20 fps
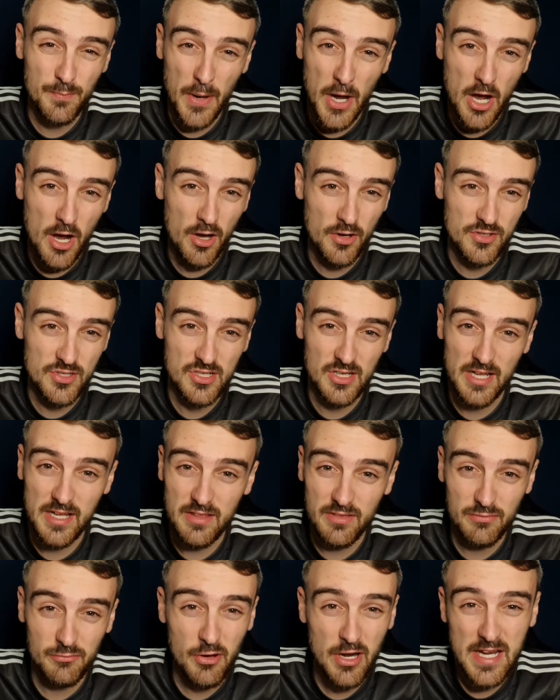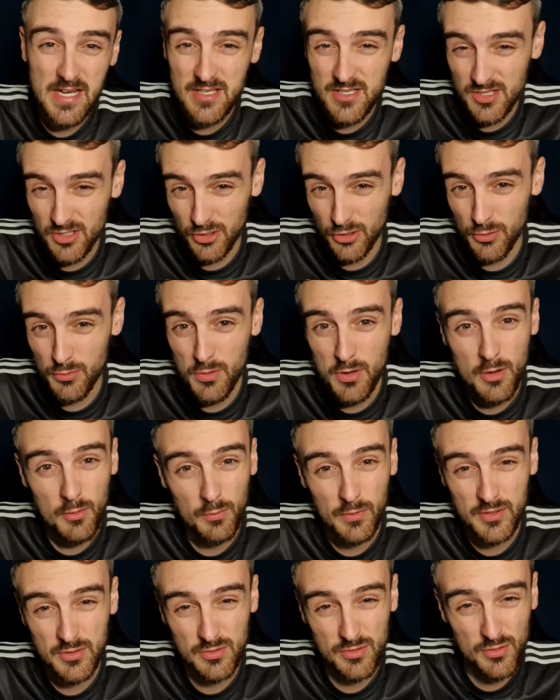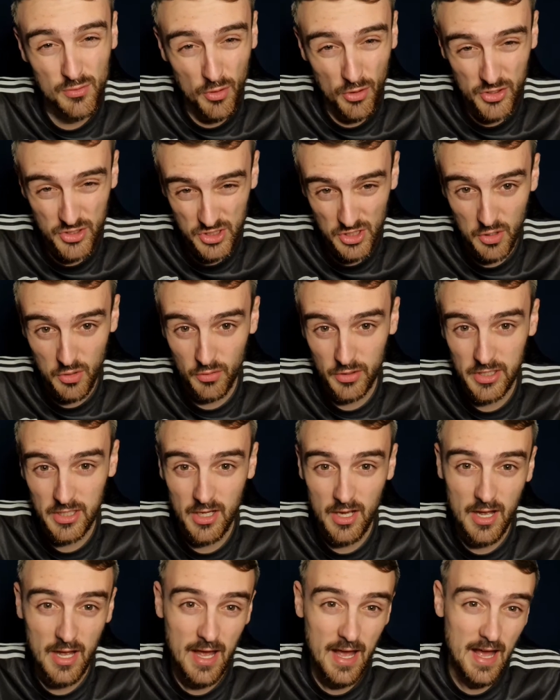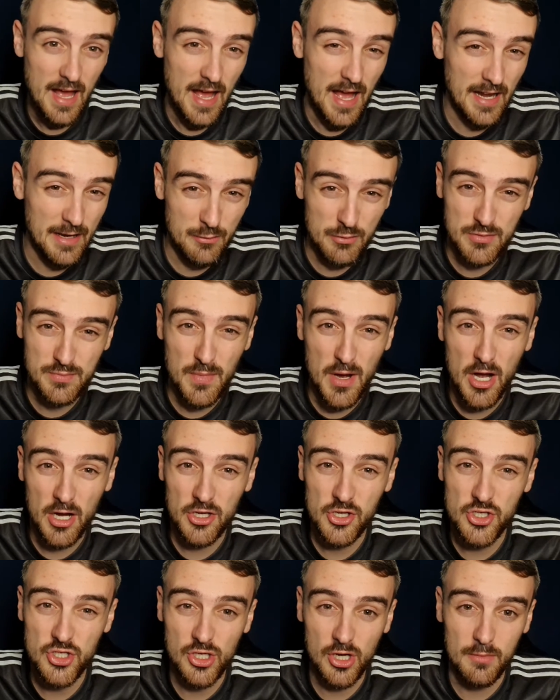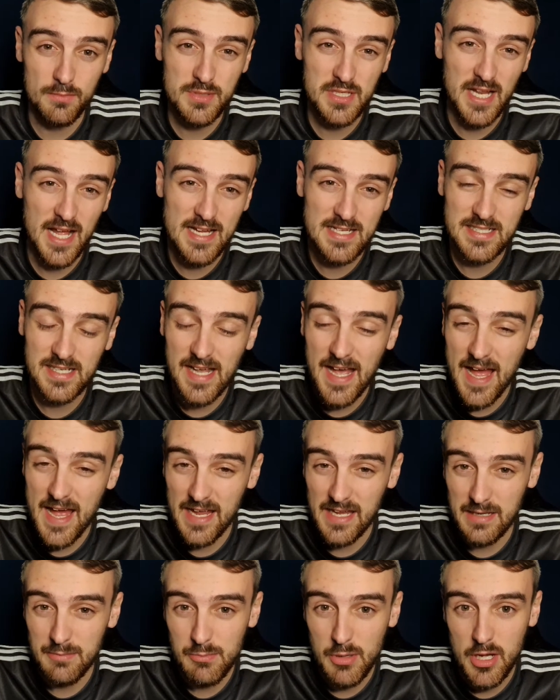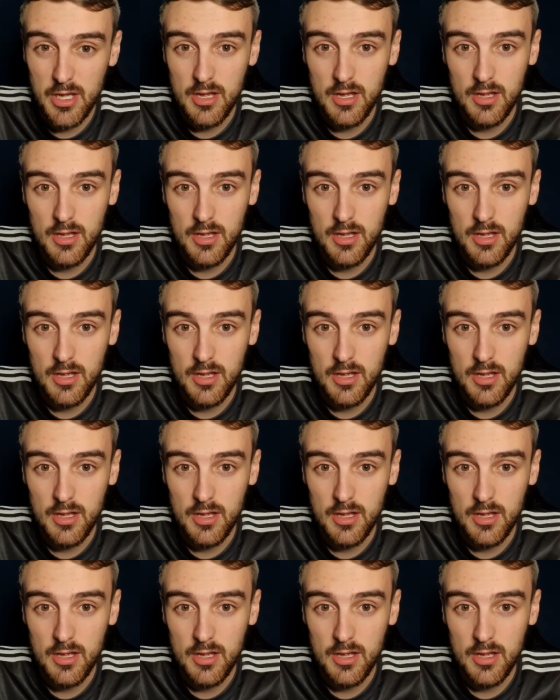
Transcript: Barnsley 3-2, which was quite tight, and it was Marcus Shop's last game.